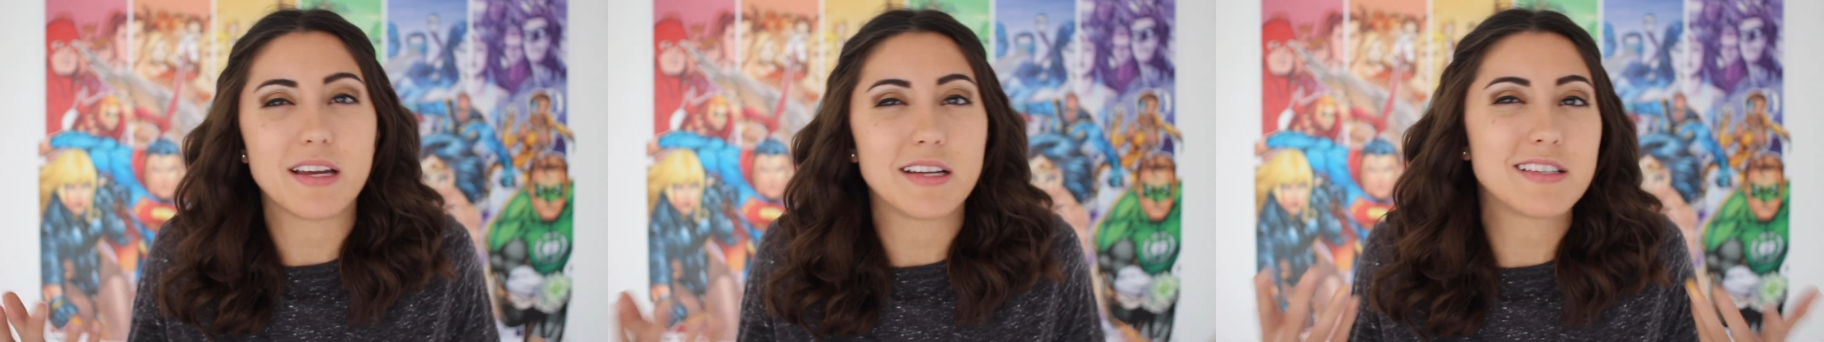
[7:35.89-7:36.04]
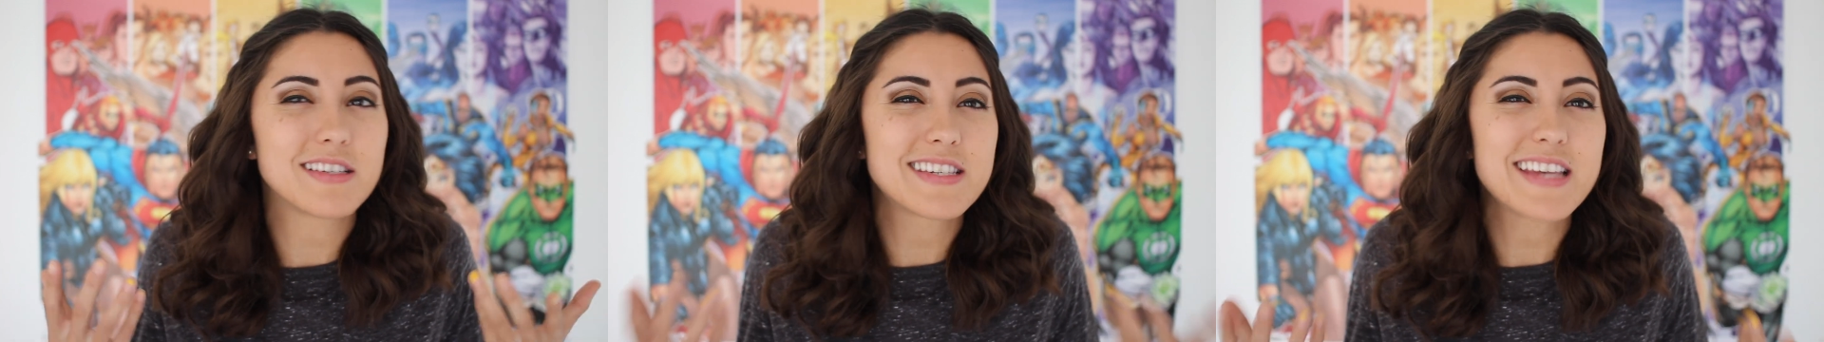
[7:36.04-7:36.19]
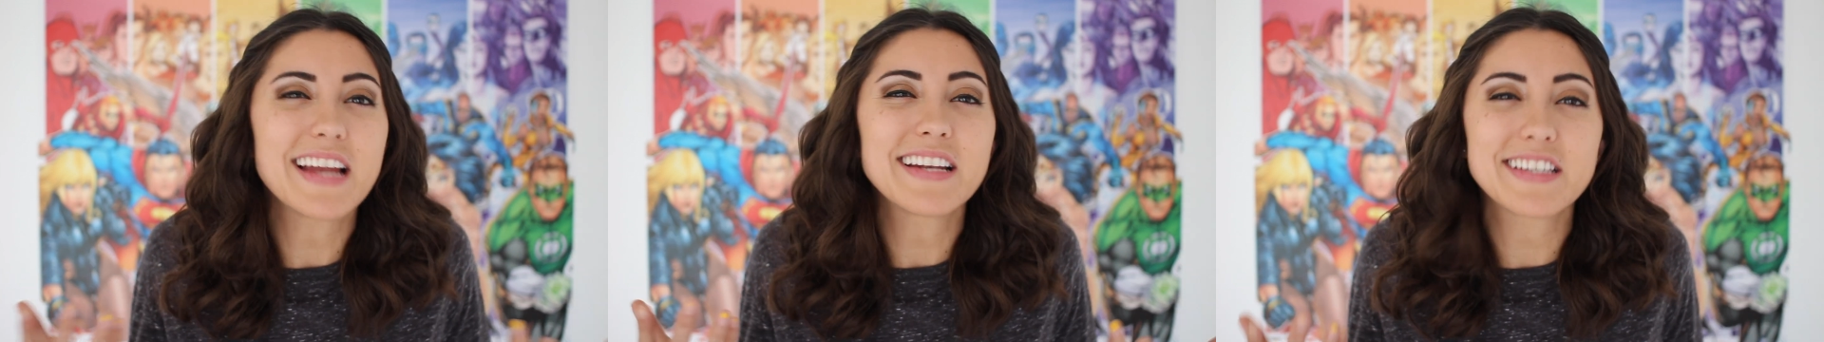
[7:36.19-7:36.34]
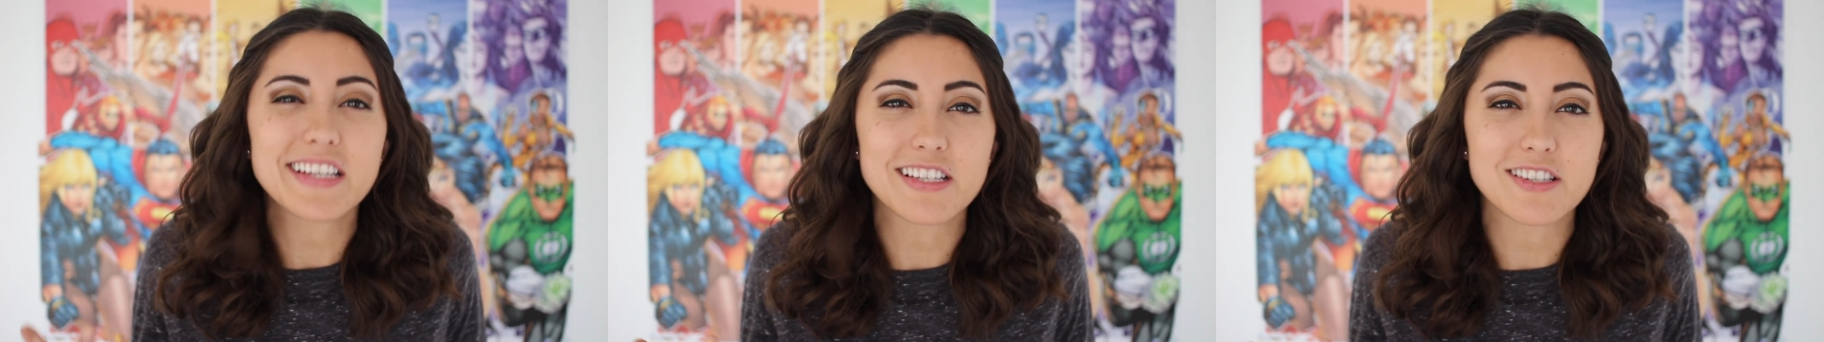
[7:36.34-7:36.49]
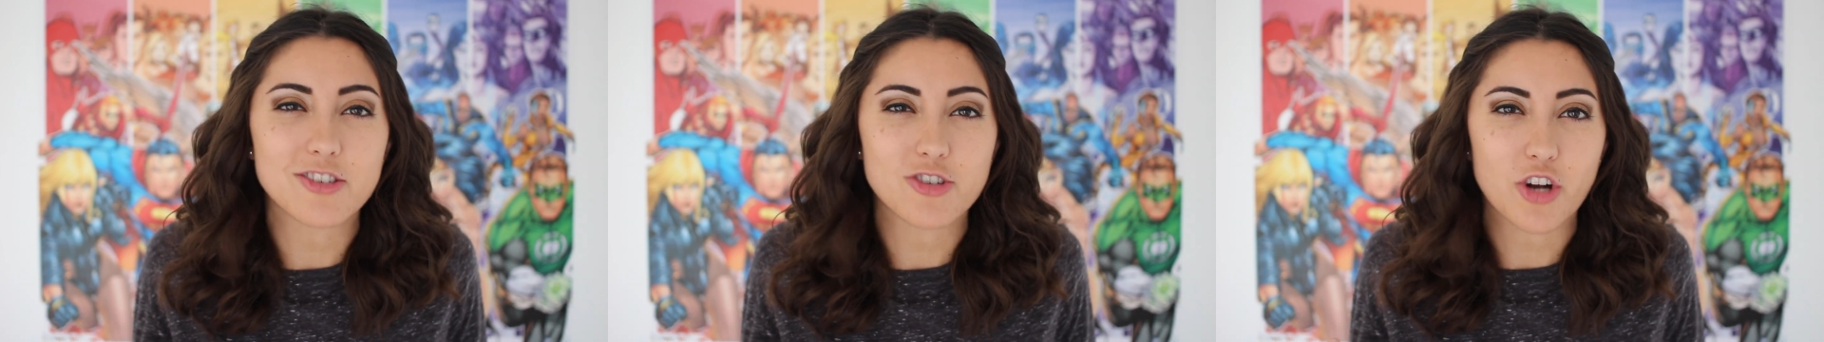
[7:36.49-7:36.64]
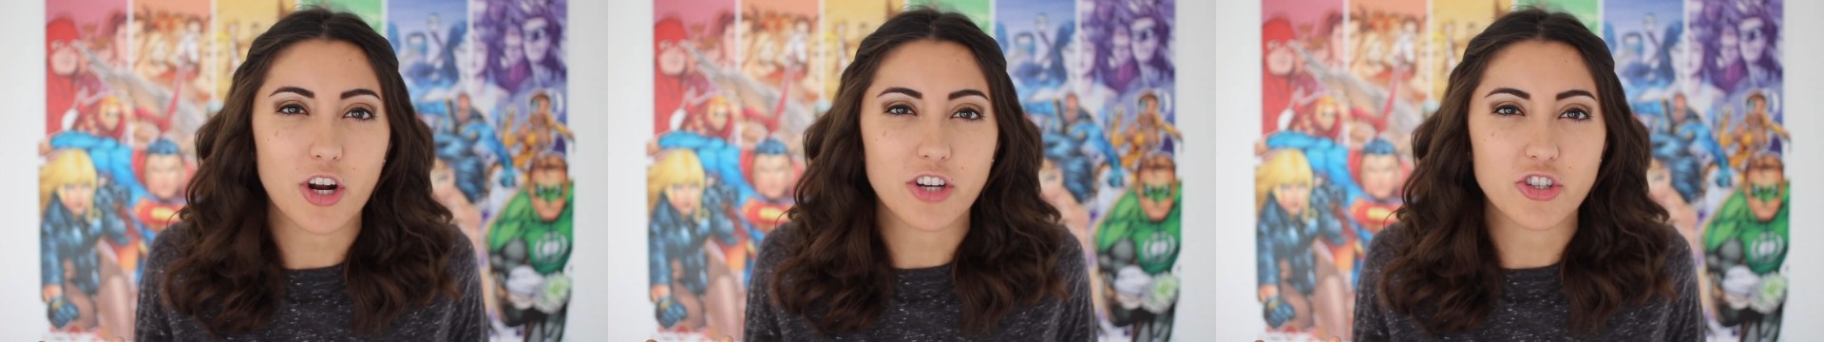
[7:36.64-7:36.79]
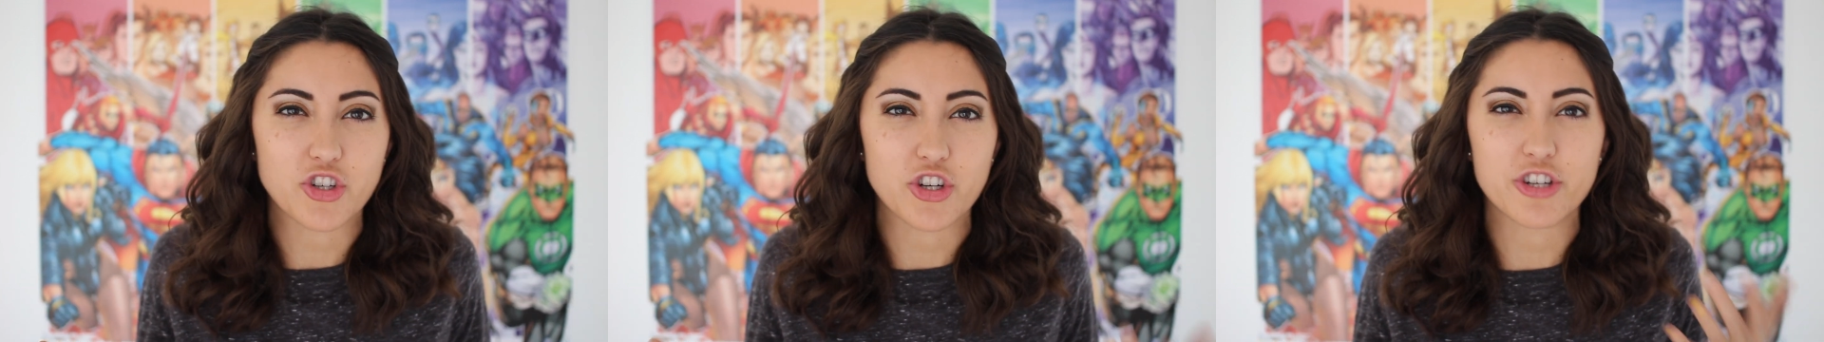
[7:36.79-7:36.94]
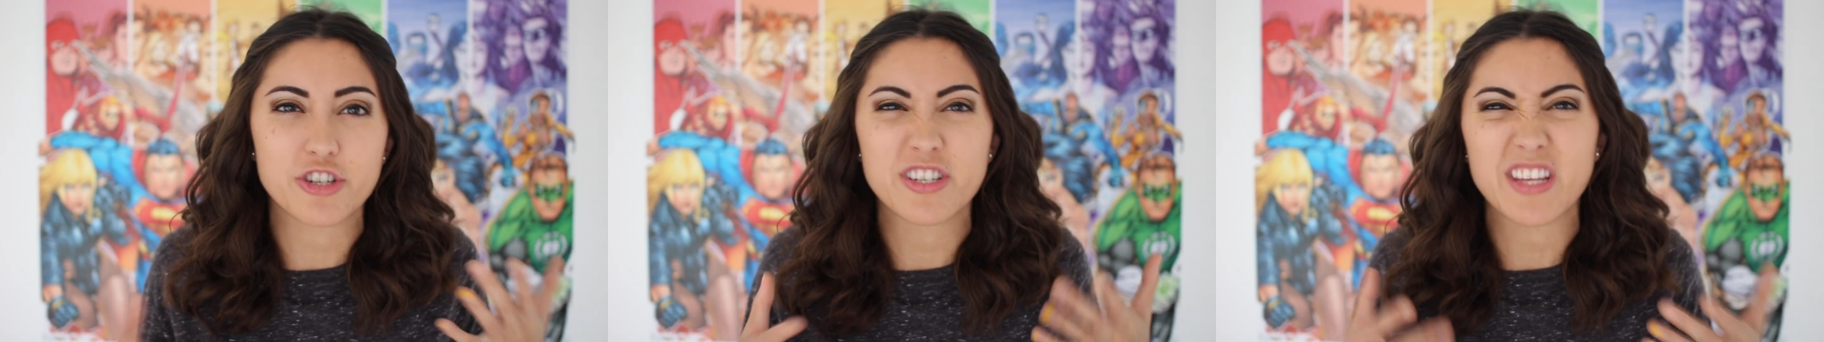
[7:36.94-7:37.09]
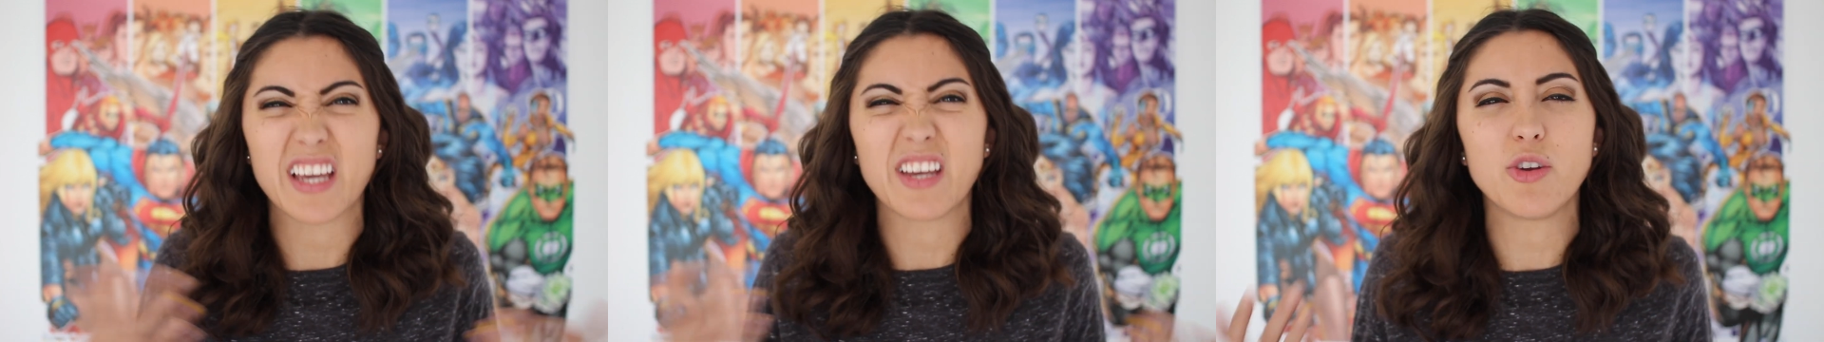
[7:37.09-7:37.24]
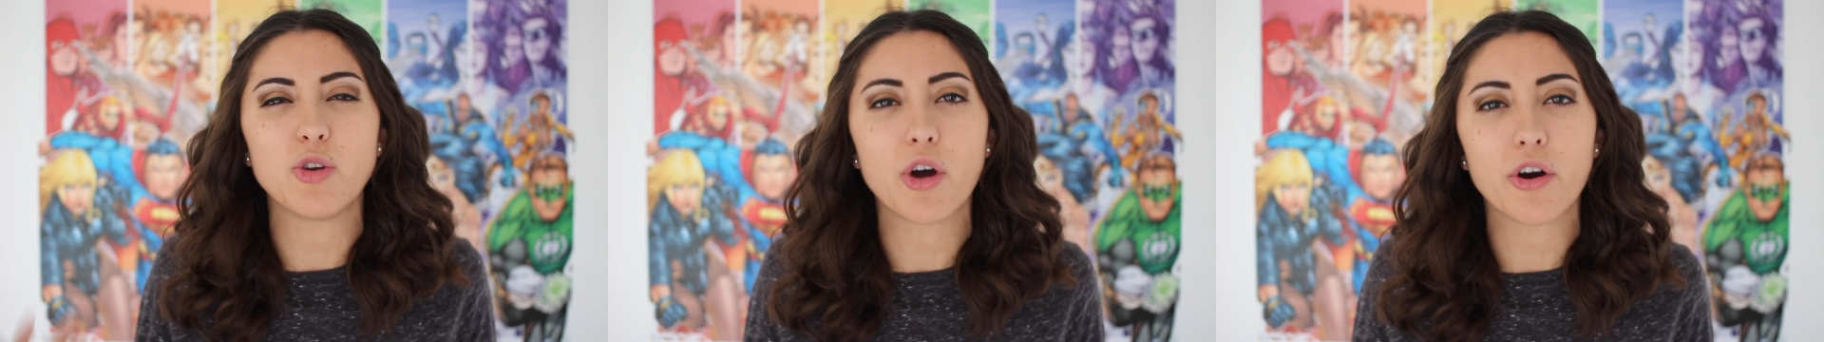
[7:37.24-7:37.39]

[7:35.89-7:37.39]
and sentence structures that you